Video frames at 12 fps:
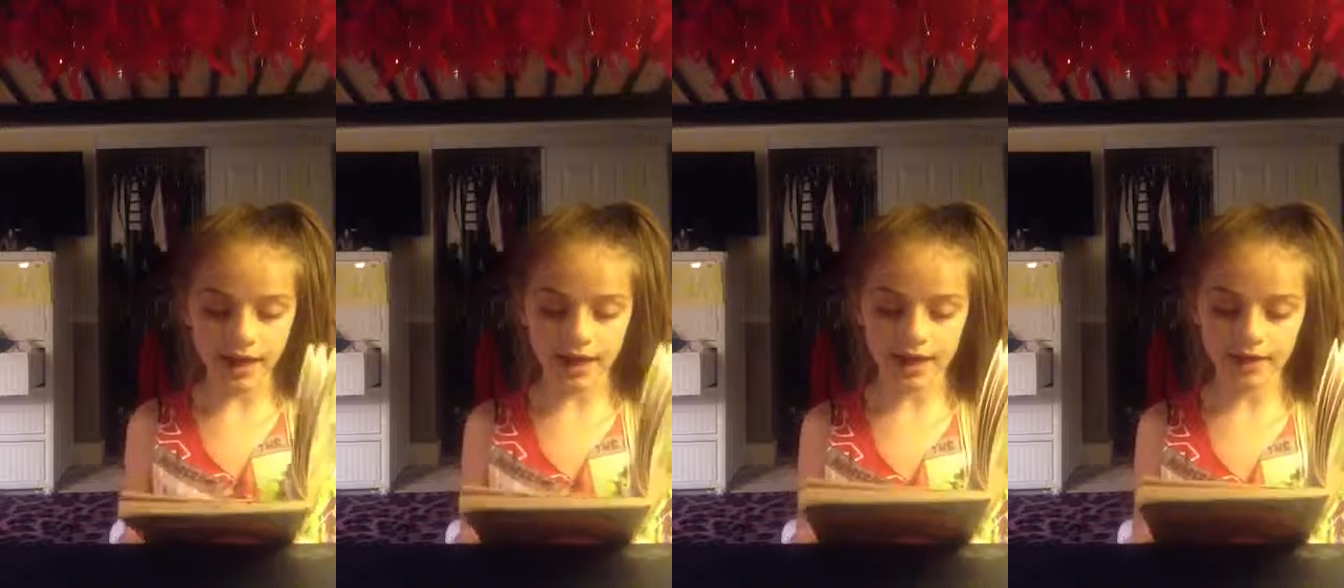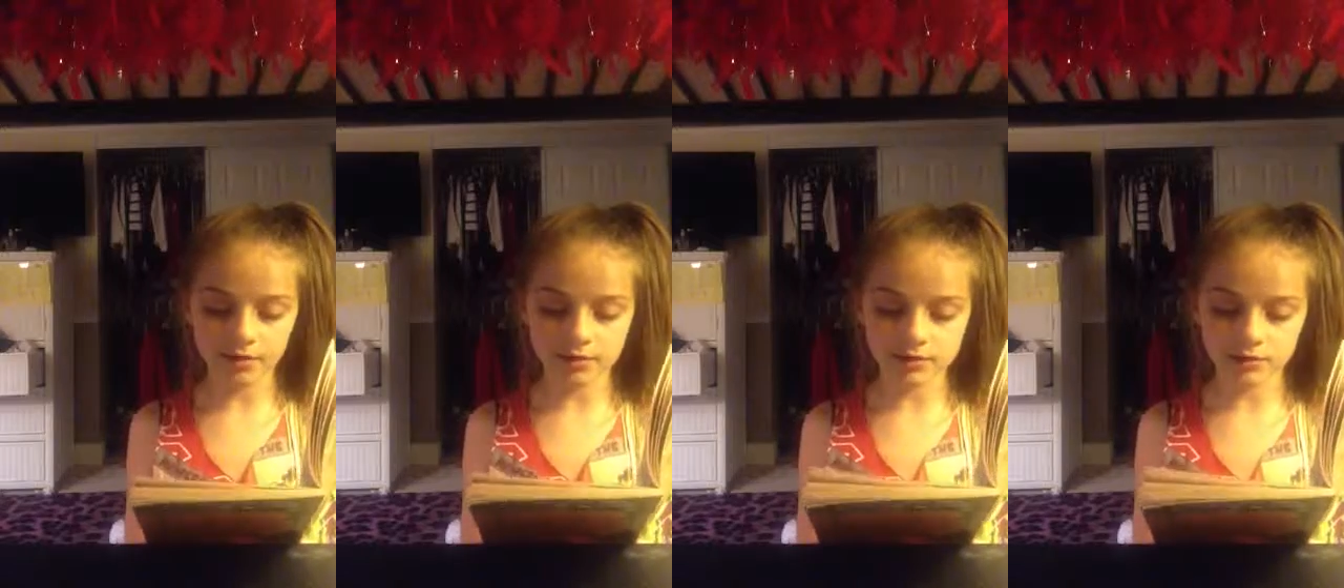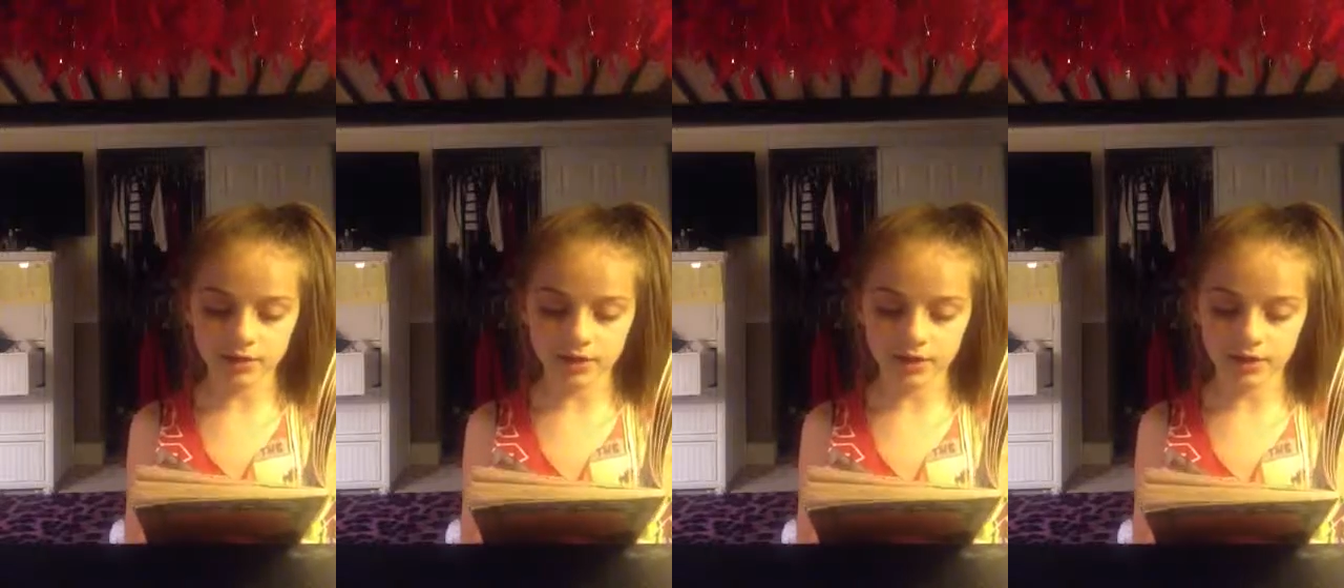Annie was
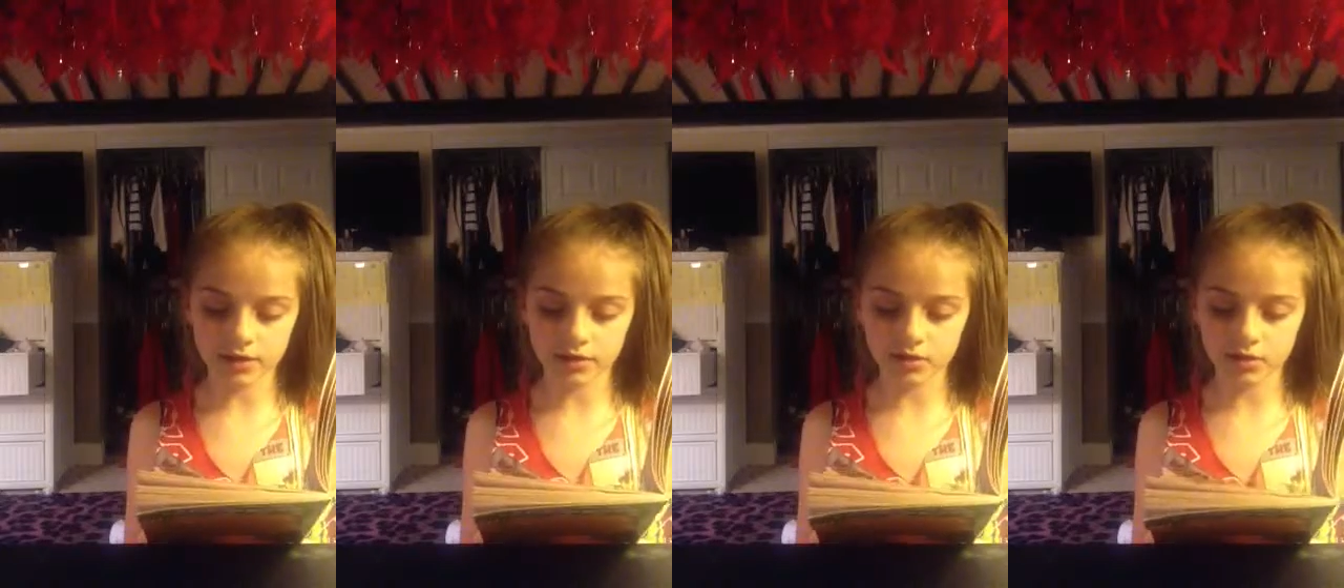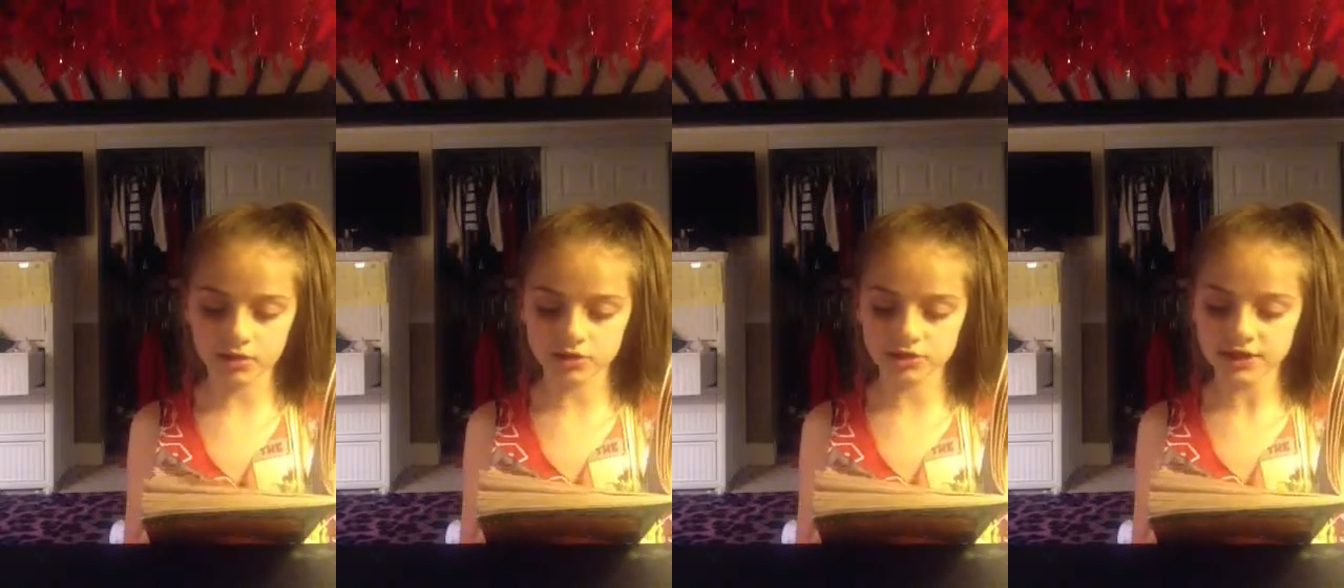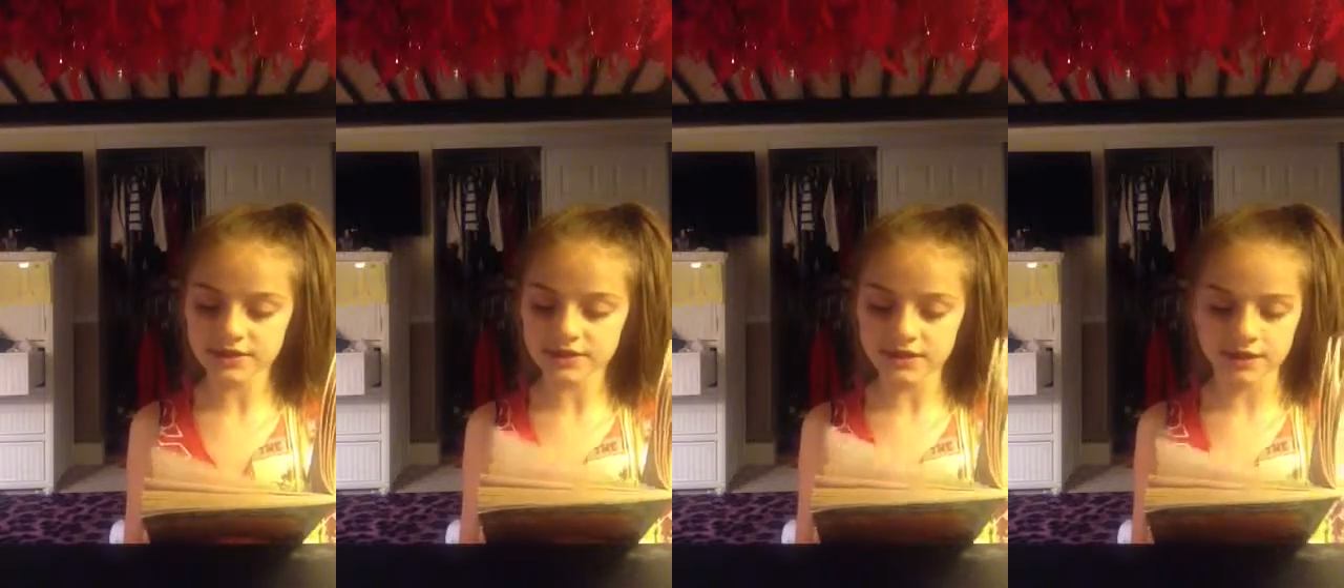wearing a long
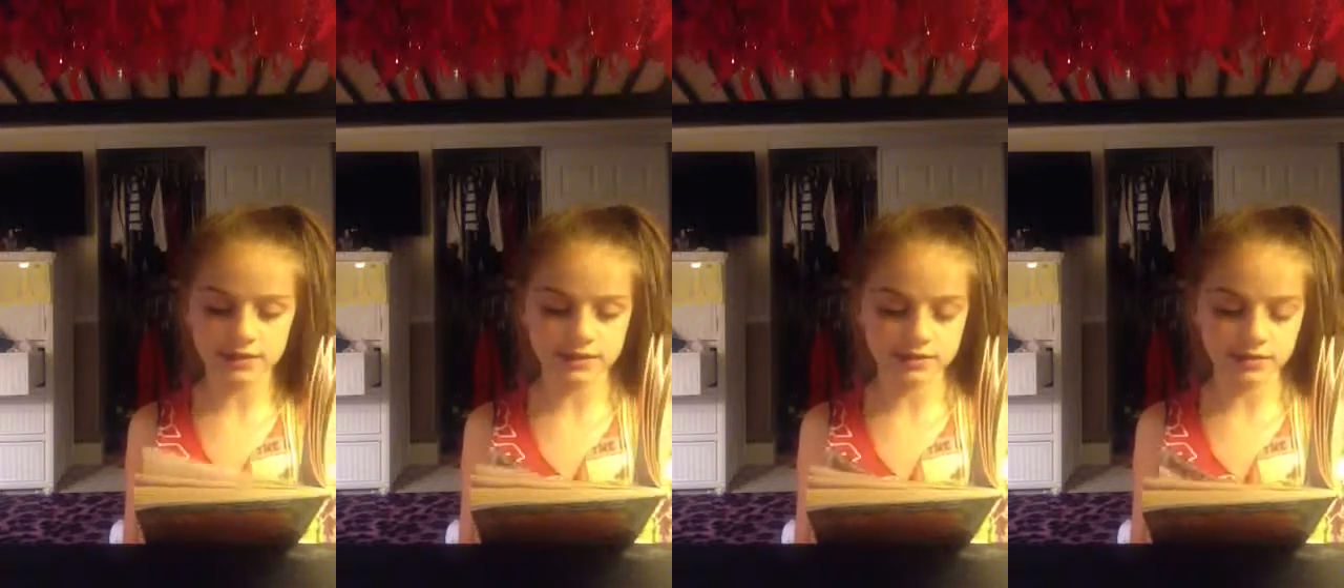dress and a